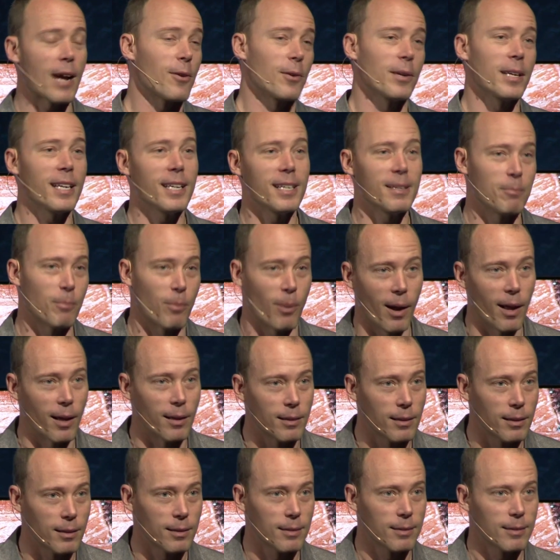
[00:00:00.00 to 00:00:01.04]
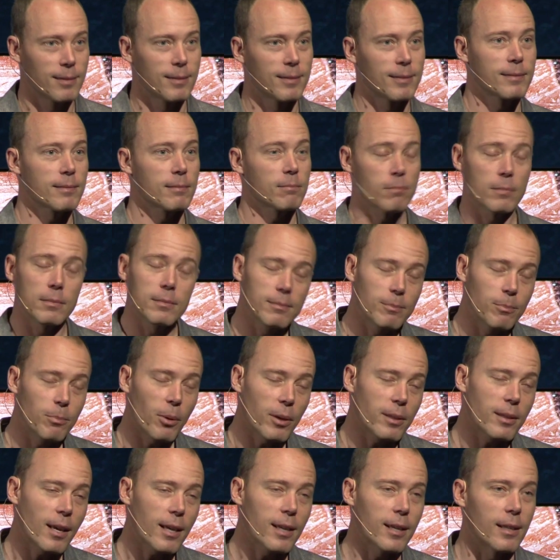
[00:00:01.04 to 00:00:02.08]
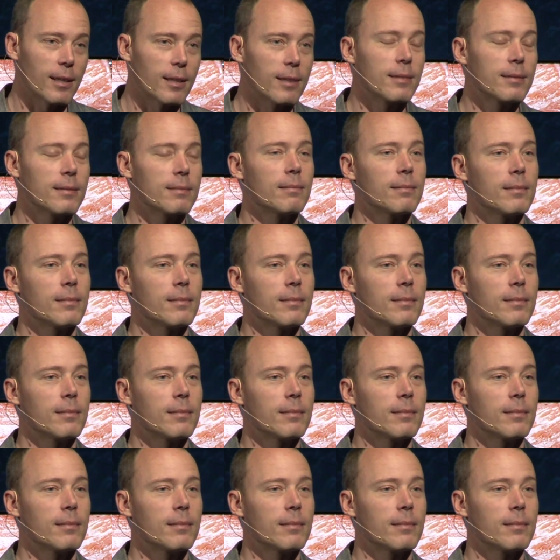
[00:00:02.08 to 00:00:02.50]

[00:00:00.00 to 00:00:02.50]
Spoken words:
don't eat bread. Point taken.